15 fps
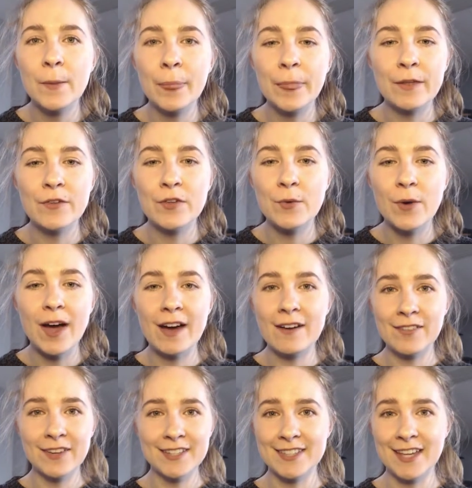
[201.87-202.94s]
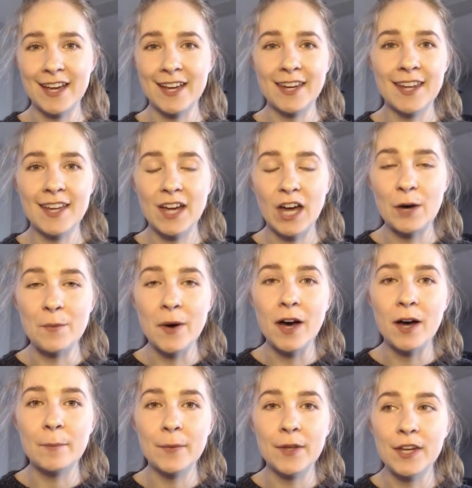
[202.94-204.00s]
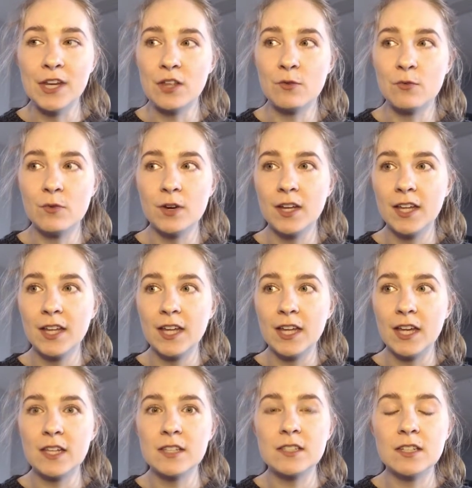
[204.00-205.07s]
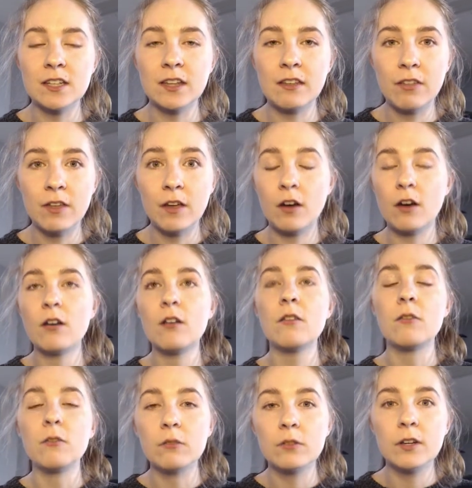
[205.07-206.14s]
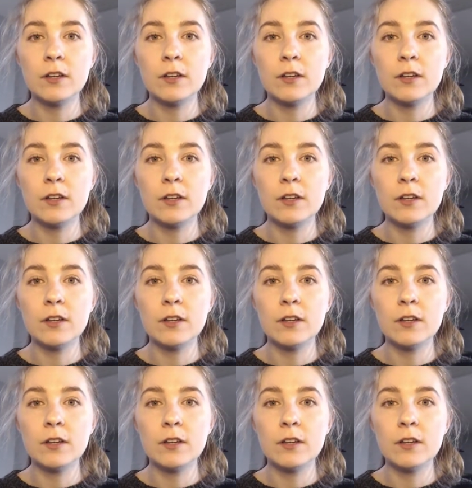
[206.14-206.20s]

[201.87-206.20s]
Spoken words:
if you have anxiety come up and you instantly think, oh,